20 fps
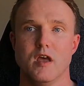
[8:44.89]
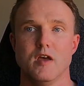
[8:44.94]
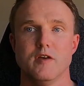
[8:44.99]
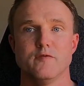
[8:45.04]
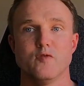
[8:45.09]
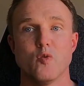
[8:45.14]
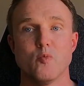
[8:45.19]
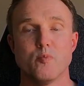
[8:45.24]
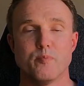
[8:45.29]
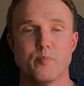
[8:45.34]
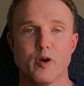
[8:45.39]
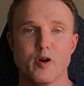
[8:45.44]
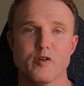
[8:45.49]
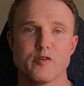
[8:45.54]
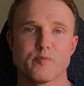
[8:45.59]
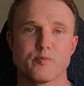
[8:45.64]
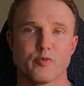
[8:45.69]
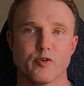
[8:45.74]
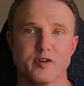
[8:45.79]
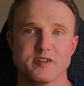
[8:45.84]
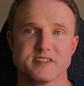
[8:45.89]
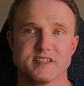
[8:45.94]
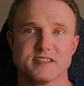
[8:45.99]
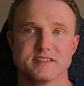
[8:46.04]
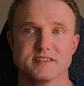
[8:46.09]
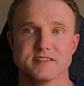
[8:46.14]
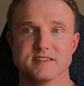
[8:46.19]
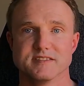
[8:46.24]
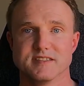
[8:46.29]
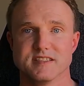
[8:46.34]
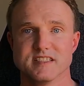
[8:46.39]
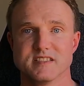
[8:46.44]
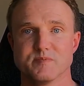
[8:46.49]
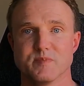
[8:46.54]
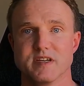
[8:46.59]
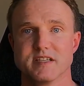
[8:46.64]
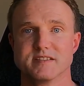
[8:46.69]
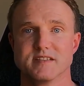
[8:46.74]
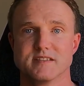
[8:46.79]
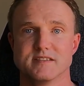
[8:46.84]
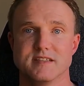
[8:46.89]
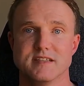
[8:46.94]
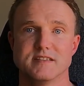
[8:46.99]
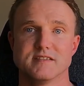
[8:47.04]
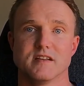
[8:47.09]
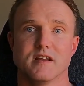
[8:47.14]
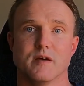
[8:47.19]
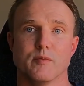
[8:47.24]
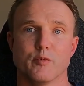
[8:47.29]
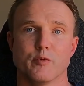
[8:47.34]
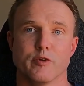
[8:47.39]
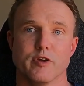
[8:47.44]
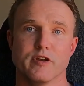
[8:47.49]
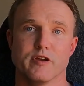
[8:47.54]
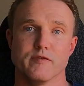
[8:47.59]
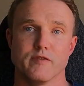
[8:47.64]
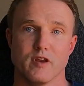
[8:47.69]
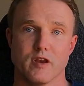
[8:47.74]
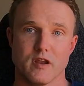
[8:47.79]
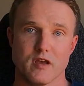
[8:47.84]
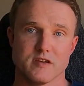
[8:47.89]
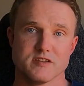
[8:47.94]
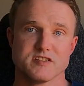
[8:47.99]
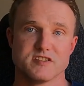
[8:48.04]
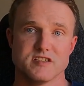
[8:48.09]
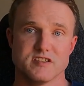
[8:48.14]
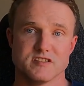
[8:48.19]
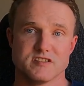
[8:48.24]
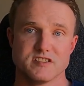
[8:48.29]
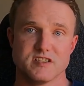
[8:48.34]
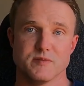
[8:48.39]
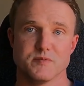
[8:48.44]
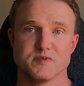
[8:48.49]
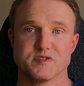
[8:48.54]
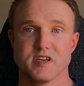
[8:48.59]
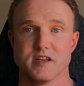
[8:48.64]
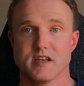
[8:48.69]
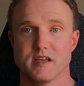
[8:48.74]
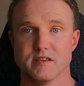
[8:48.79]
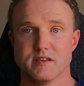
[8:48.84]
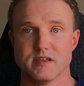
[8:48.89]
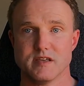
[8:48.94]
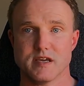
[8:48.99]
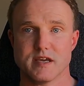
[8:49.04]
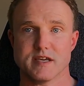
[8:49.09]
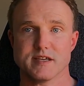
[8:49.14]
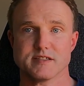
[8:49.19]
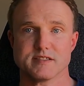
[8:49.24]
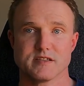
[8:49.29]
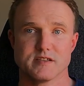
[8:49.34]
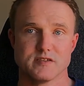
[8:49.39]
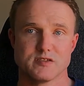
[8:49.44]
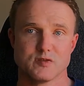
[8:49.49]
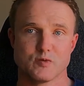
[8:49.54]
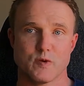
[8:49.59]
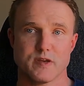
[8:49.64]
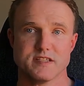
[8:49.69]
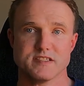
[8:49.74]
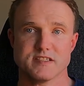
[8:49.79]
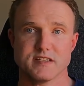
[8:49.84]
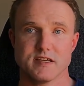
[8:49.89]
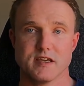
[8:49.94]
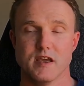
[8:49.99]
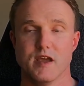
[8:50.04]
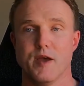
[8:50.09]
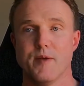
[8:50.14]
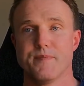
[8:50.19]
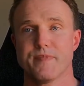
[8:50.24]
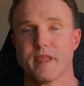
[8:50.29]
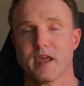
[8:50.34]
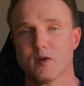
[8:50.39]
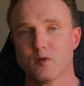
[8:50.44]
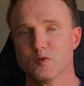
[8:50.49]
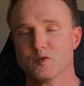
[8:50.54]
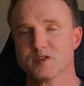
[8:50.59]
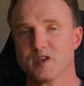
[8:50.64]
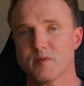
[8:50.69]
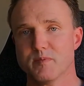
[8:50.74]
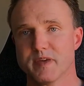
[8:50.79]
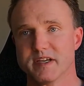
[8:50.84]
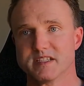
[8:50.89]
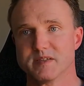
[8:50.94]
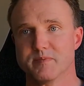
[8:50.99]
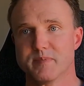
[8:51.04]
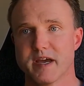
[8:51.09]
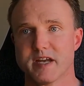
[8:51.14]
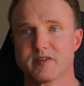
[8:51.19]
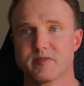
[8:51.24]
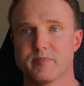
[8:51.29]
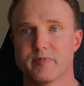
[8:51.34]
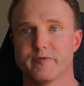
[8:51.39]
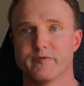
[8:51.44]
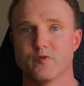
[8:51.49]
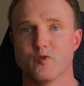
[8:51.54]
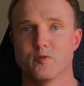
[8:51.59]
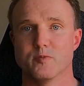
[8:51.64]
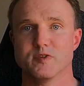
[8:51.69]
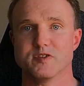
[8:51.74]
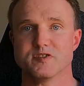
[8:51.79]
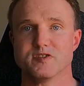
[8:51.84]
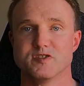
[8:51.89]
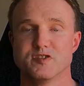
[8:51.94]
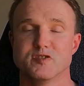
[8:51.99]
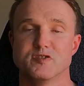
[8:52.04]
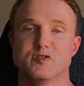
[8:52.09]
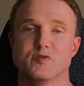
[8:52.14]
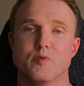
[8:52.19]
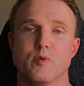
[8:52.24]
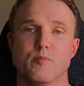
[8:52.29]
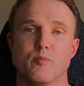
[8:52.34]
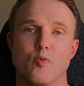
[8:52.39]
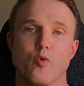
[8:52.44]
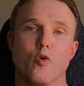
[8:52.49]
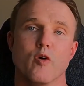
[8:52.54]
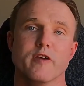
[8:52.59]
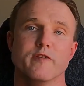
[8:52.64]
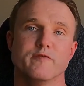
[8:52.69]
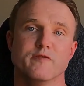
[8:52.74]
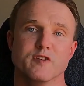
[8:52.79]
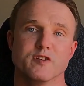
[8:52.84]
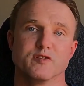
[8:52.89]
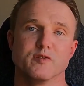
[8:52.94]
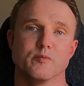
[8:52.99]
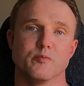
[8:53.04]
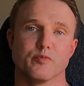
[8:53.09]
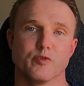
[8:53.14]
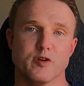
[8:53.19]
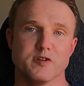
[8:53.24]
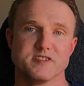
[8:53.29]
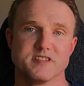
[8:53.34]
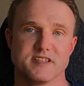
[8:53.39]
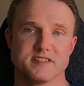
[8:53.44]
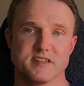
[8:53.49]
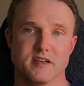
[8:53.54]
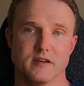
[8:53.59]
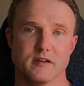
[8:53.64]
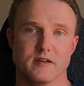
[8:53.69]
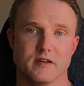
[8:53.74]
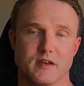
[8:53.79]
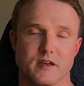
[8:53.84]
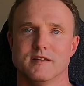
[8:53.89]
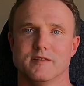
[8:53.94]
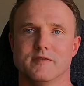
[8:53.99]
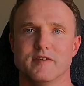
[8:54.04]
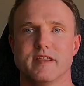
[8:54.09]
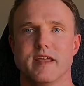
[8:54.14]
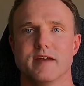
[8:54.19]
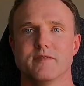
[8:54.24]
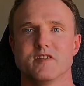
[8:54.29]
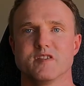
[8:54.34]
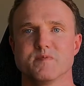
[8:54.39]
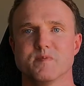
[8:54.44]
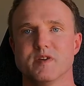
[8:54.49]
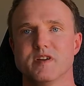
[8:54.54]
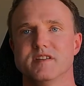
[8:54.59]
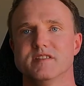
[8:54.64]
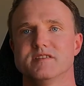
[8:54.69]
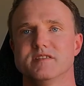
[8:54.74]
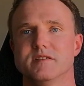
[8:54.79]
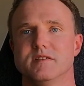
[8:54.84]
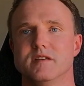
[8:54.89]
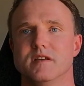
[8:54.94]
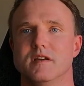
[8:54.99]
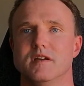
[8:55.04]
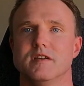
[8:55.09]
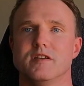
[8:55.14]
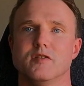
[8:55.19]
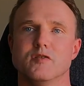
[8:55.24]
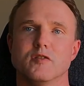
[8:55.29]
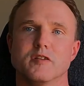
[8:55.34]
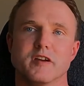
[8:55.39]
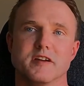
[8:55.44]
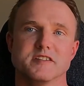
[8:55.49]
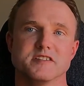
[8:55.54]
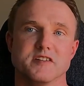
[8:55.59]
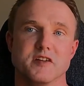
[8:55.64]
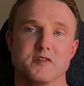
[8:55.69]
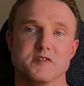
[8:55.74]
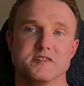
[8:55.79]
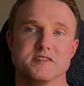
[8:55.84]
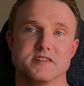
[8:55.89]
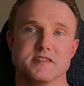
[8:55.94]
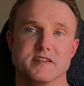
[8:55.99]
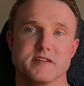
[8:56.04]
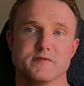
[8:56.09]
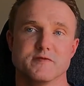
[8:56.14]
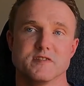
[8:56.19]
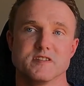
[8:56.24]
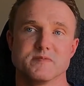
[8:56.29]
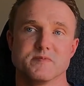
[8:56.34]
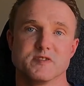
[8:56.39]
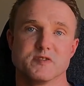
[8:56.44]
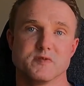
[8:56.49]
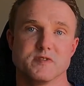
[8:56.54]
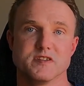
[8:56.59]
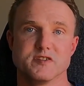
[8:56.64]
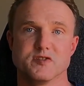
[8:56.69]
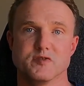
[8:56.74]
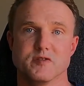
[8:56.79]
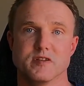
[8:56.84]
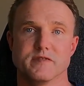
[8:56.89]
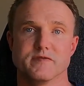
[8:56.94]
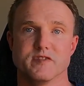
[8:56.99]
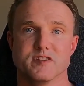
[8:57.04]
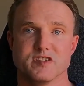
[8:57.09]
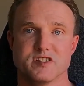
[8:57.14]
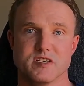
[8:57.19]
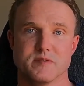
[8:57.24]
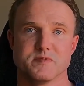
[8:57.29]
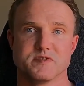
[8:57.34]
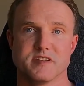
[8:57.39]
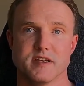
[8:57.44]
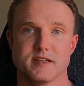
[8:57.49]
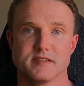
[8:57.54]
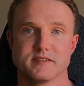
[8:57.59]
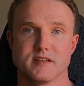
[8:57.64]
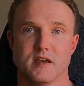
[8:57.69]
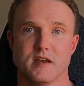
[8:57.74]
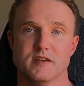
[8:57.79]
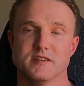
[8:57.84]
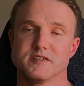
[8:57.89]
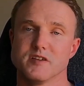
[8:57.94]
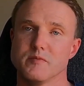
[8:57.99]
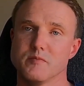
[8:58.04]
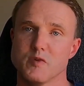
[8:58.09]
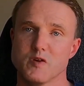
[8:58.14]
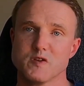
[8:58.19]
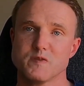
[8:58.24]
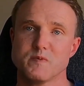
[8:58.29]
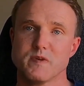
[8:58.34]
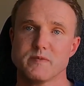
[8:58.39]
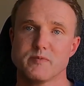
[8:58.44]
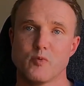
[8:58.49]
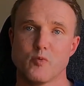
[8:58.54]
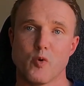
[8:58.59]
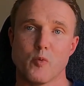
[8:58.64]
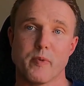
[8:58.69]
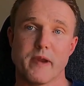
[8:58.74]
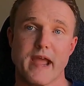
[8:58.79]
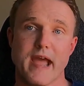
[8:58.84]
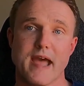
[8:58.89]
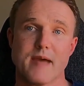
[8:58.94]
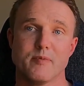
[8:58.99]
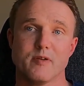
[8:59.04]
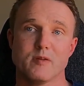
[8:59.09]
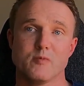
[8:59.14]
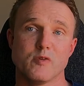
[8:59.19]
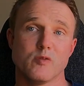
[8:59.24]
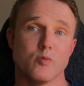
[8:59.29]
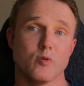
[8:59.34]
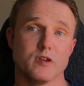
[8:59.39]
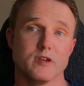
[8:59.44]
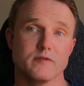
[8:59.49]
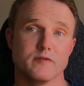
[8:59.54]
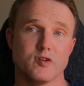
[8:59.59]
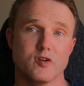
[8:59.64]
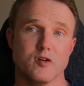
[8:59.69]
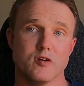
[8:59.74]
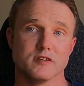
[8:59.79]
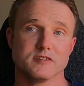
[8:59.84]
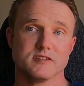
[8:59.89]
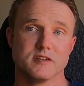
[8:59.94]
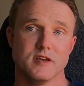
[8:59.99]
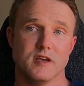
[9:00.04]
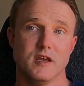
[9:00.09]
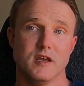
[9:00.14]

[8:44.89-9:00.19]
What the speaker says: For both processors, this means a decent upgrade over last year's chipset in the S20, and also better battery performance due to a more efficient processor. For the average person, you're not going to notice a difference between the two different chipsets, so most people will be happy with what you've got.